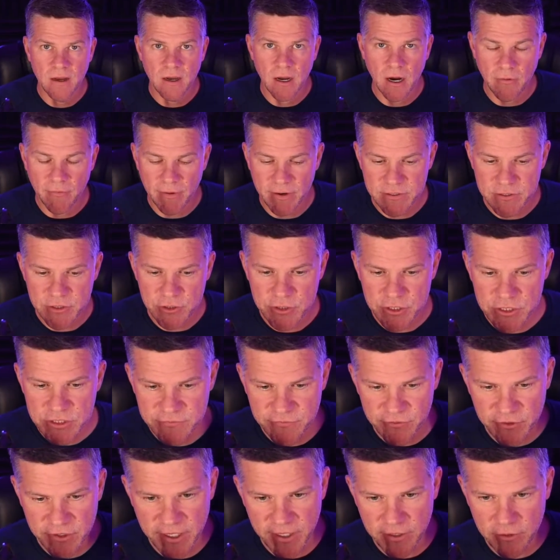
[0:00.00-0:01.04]
All right, so just
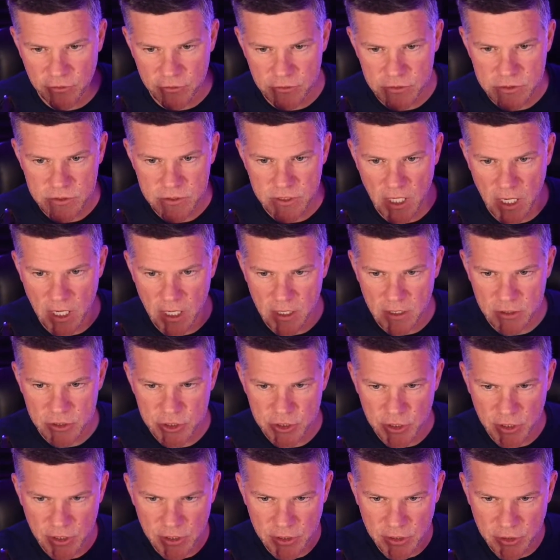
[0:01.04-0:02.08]
for giggles, I'll
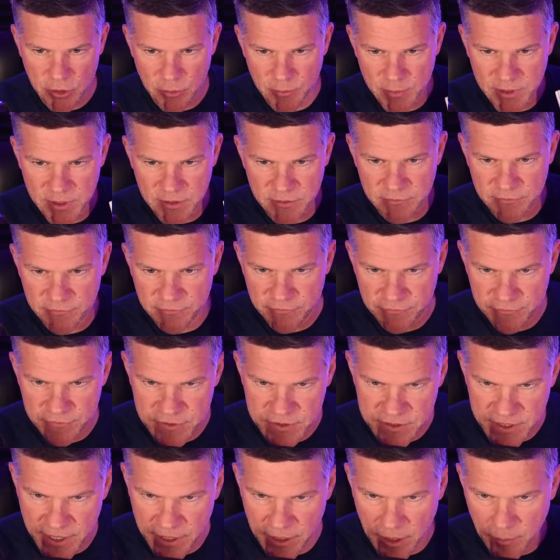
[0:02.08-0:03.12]
show you a little bit of
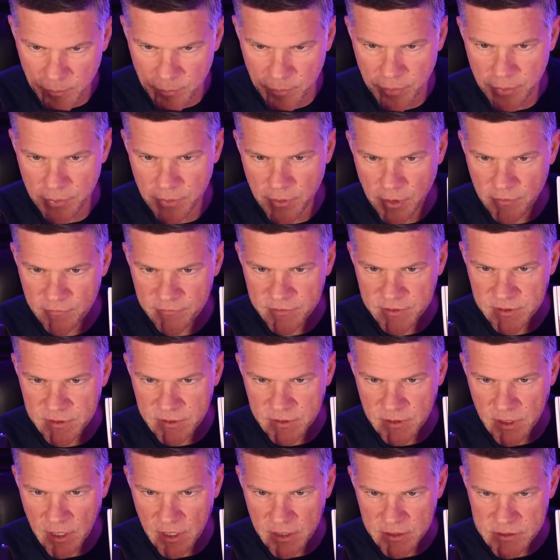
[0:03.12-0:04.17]
setup of
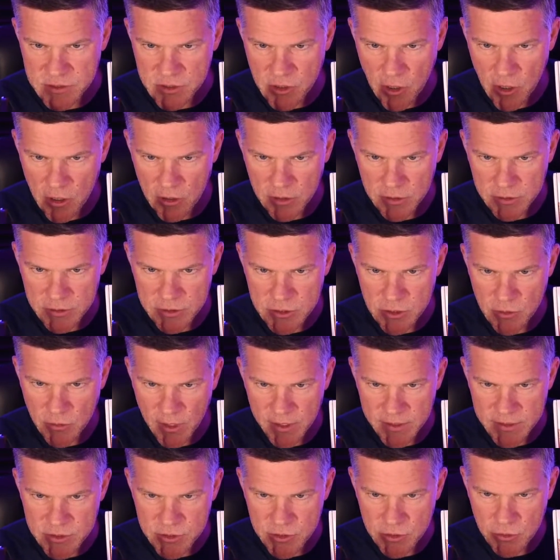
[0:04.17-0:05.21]
the Scarlett
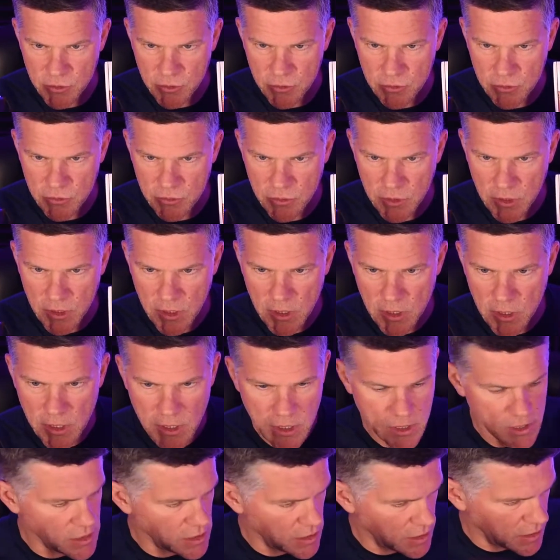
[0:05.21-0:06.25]

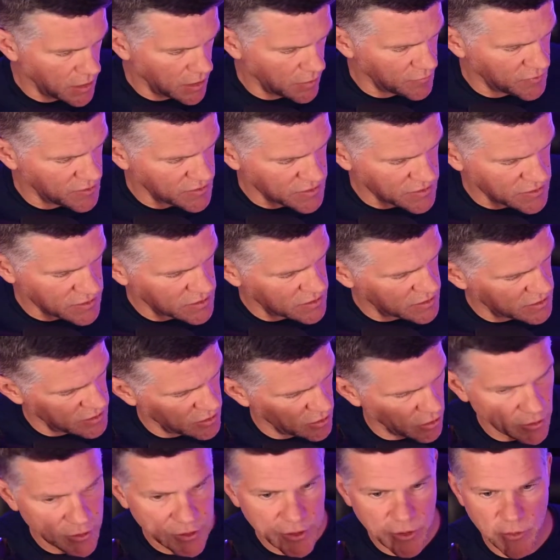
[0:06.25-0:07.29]
2i2. This is the
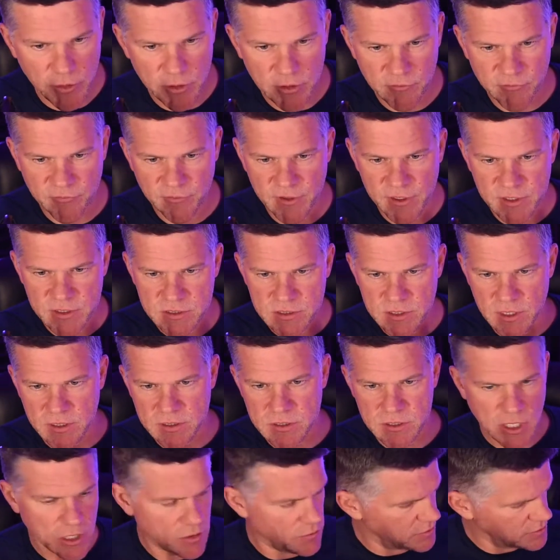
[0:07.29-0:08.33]
audio interface that's
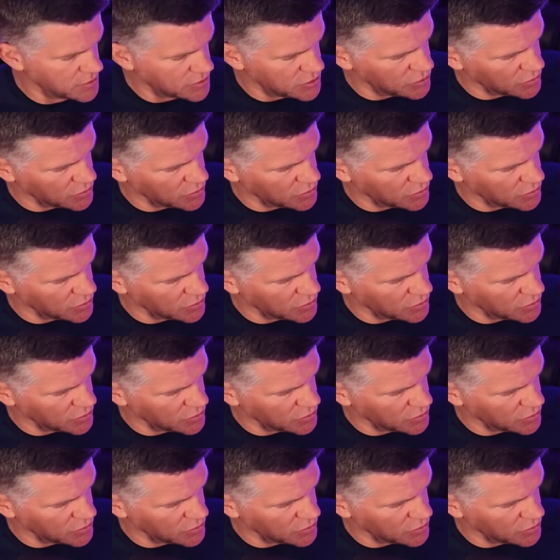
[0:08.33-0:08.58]
going to